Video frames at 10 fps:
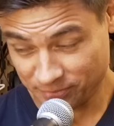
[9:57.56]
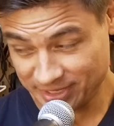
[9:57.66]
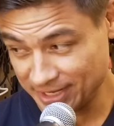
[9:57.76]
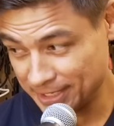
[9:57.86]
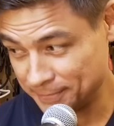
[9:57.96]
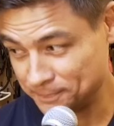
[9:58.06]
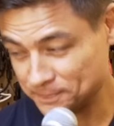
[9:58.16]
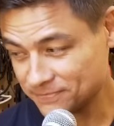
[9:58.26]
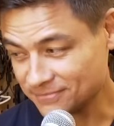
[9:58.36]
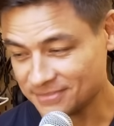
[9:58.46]
we
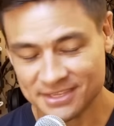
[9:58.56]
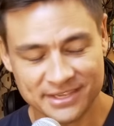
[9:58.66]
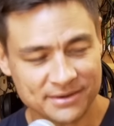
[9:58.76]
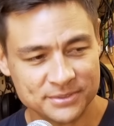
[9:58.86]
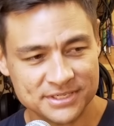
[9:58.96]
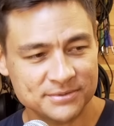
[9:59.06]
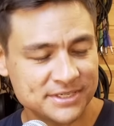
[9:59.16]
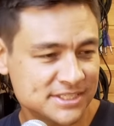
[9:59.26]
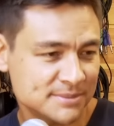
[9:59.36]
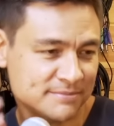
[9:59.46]
we
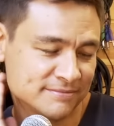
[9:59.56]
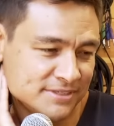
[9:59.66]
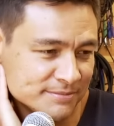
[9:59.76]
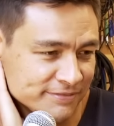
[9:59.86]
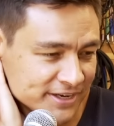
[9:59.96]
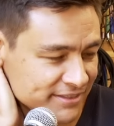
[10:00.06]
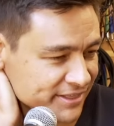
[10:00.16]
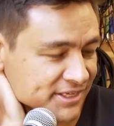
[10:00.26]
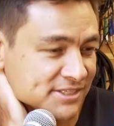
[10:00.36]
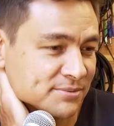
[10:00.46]
did some funny
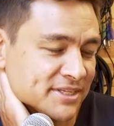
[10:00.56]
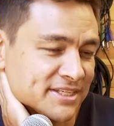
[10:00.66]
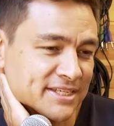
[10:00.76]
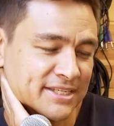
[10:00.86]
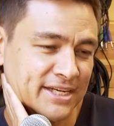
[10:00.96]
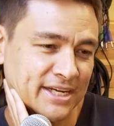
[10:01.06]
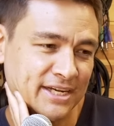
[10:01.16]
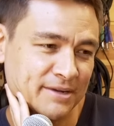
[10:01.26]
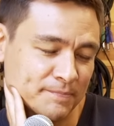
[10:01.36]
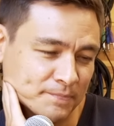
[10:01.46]
things. We did.
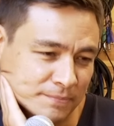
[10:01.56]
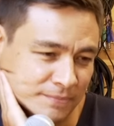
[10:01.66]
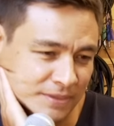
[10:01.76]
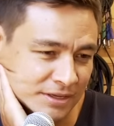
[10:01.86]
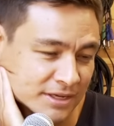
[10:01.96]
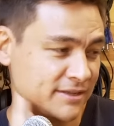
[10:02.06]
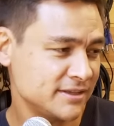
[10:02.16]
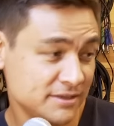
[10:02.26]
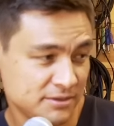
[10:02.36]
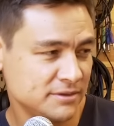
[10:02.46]
I
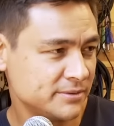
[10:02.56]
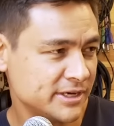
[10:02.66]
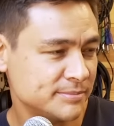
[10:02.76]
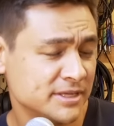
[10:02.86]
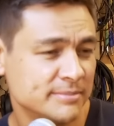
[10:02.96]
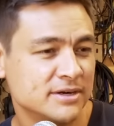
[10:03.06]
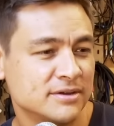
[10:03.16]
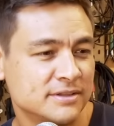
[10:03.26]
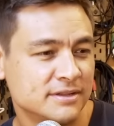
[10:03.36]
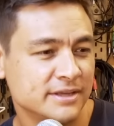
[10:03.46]
think you were helping a bit
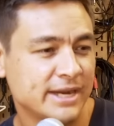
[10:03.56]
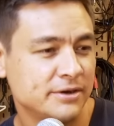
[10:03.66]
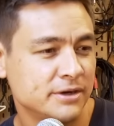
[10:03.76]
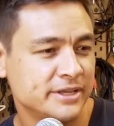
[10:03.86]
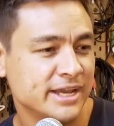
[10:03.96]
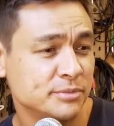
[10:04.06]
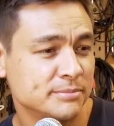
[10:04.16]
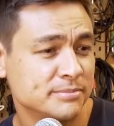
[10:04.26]
on the karaoke app we